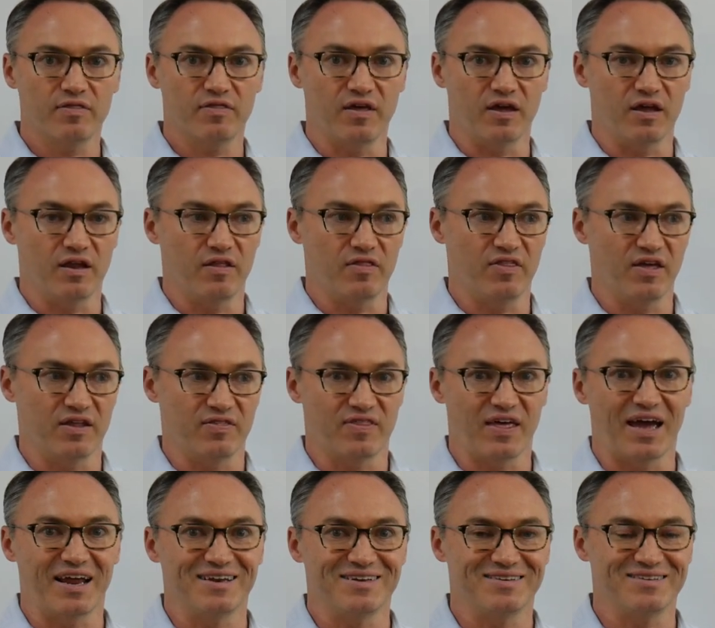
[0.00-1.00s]

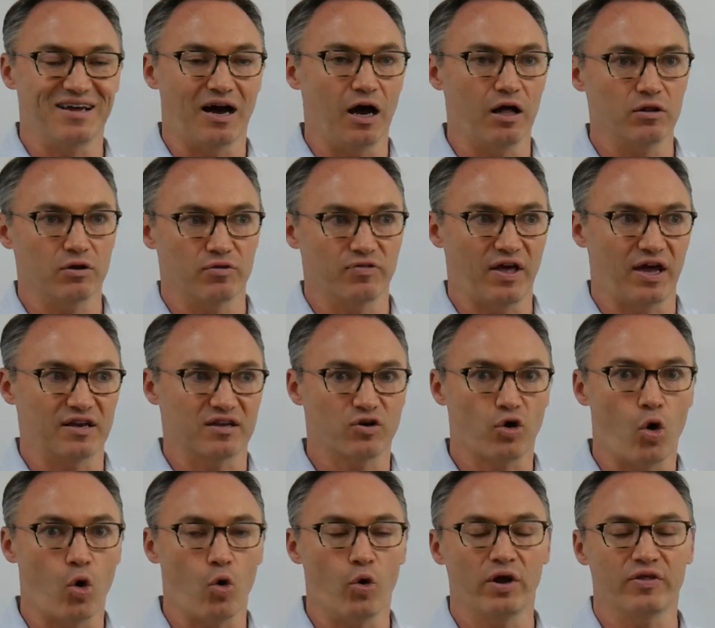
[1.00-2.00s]
that dollar, that
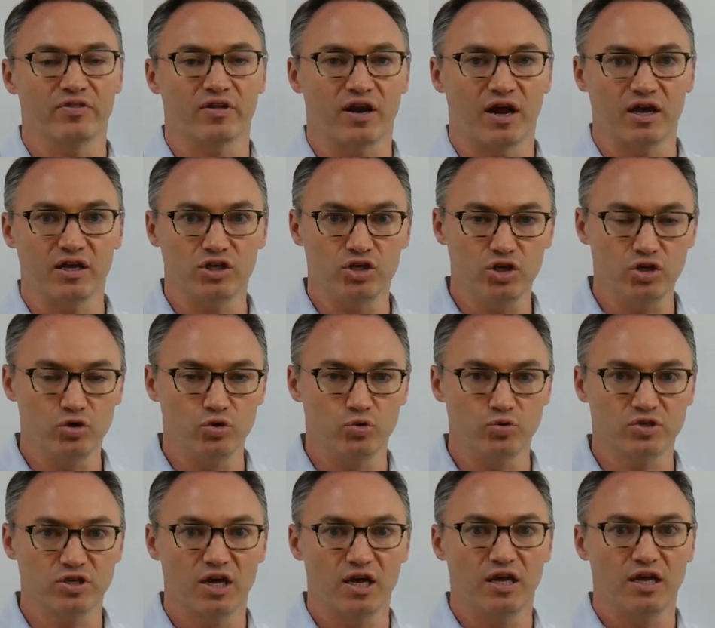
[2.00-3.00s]
coin that I
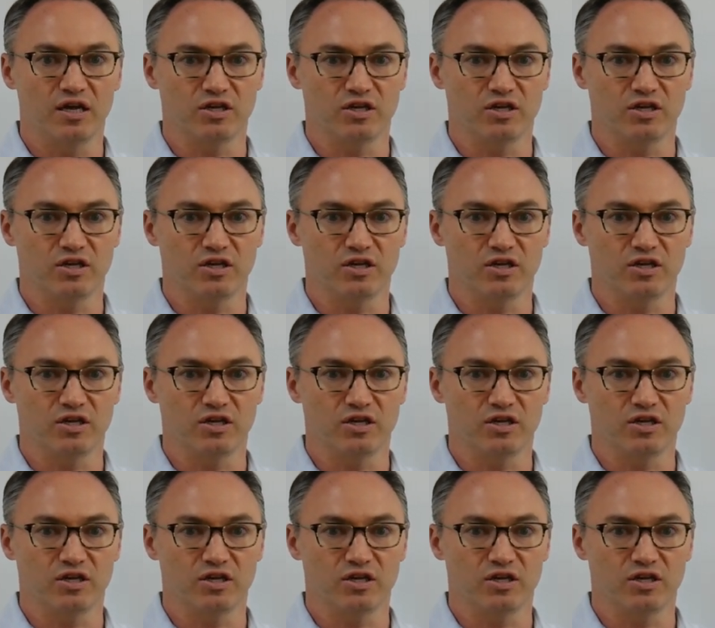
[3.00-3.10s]
use